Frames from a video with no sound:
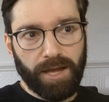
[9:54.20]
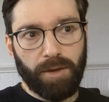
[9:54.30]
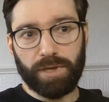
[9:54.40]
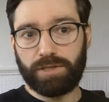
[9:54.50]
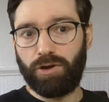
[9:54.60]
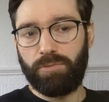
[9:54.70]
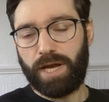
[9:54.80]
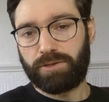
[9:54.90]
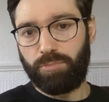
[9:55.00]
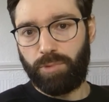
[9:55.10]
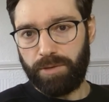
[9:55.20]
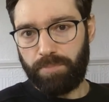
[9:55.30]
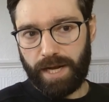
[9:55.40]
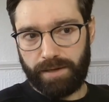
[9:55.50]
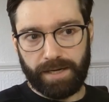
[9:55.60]
But going back to point
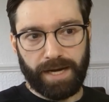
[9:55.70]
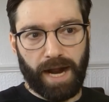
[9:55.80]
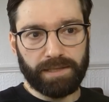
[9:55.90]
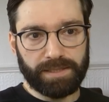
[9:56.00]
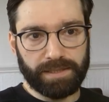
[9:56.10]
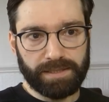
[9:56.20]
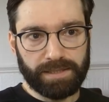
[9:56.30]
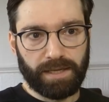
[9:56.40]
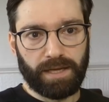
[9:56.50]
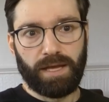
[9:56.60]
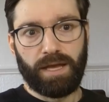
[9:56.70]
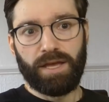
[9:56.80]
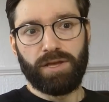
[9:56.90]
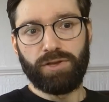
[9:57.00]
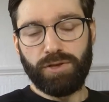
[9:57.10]
pattern analysis,
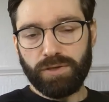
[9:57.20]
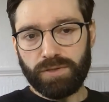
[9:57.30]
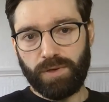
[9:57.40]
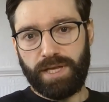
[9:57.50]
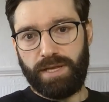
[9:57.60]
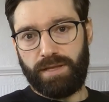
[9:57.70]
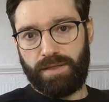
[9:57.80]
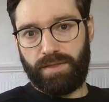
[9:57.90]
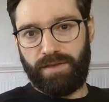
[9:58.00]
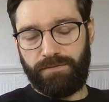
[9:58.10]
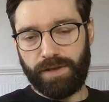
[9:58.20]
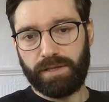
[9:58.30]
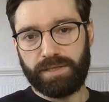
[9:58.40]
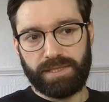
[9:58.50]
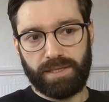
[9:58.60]
usually the
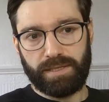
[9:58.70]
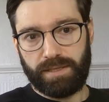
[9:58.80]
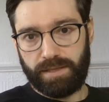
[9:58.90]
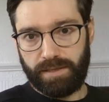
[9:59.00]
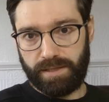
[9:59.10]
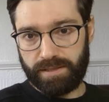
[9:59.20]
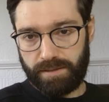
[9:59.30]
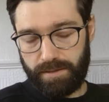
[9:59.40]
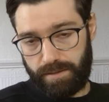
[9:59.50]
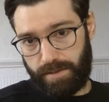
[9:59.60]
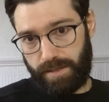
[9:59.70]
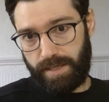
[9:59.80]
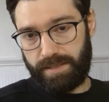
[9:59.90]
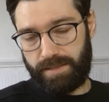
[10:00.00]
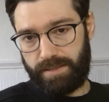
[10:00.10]
field is the, this
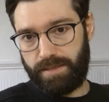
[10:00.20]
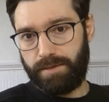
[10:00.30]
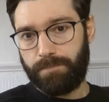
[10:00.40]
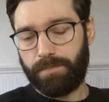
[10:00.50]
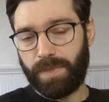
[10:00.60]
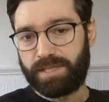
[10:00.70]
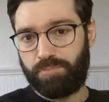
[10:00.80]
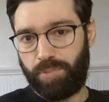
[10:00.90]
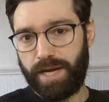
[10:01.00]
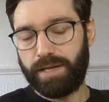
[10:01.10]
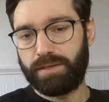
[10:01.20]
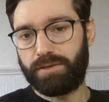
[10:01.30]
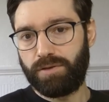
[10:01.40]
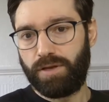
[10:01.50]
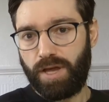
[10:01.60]
is split
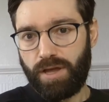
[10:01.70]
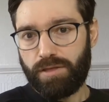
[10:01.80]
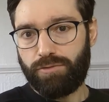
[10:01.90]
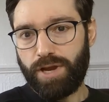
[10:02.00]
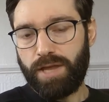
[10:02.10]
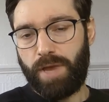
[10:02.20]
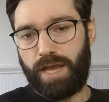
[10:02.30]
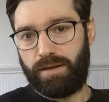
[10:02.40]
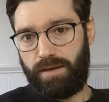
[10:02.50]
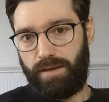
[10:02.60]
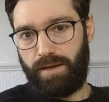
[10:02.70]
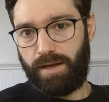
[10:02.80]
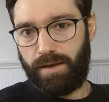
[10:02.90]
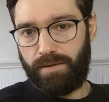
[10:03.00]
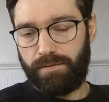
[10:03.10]
into three main
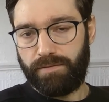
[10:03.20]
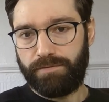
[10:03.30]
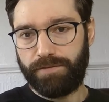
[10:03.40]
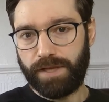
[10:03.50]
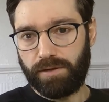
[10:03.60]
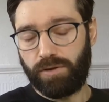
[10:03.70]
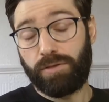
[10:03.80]
uh, field or